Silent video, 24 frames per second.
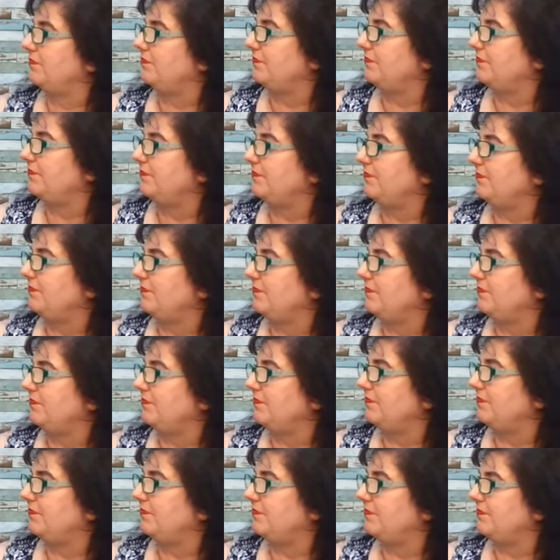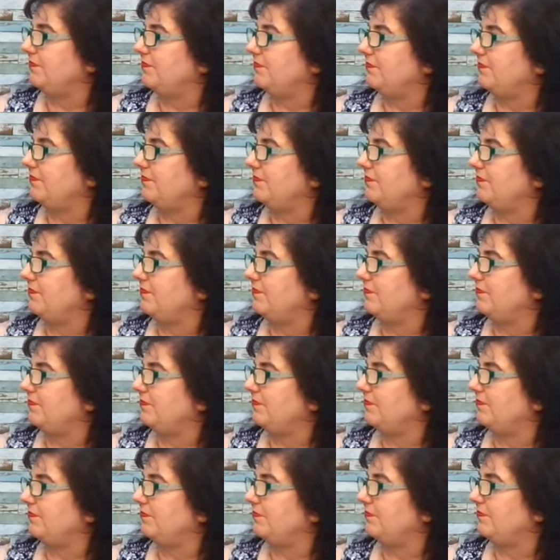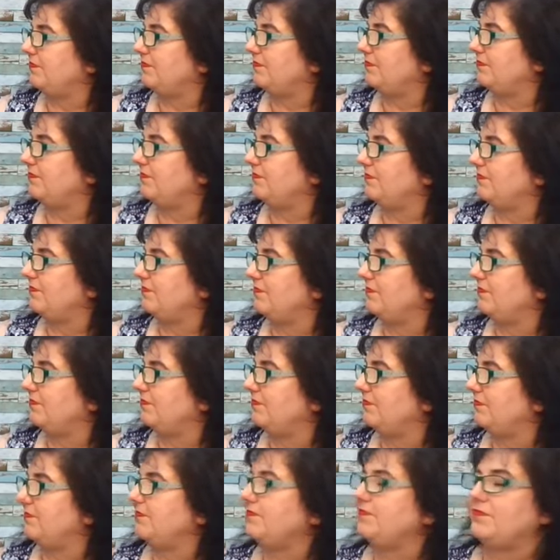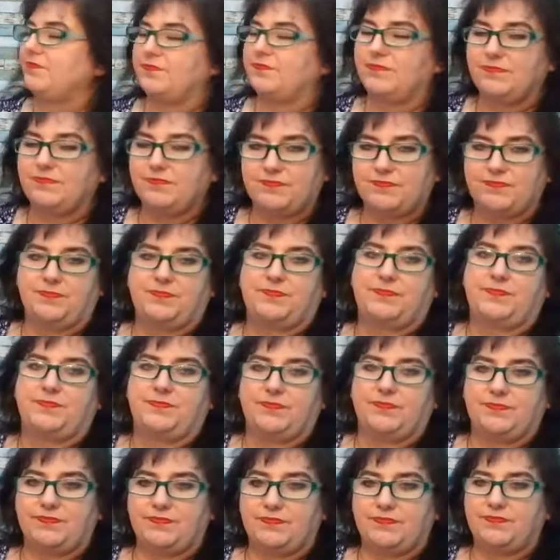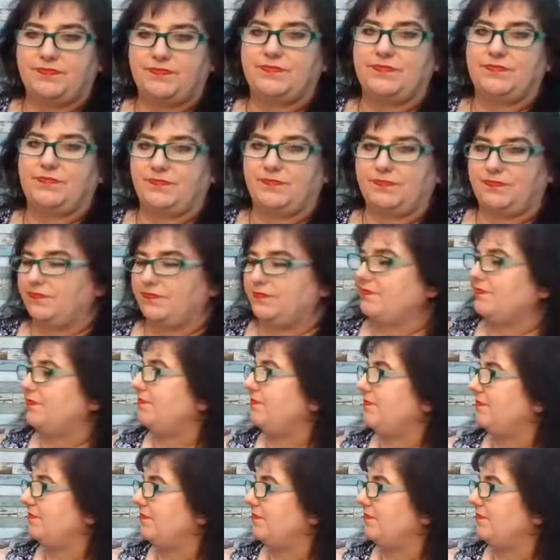(not speaking)